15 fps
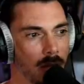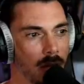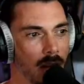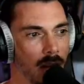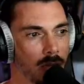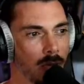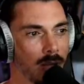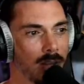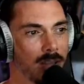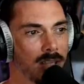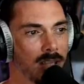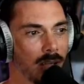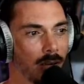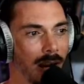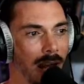Entering the
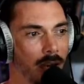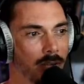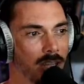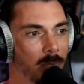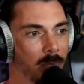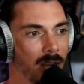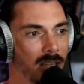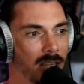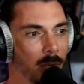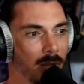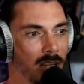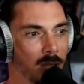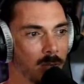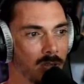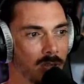singularity is basically when they
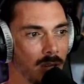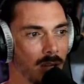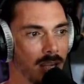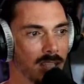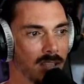switch your lights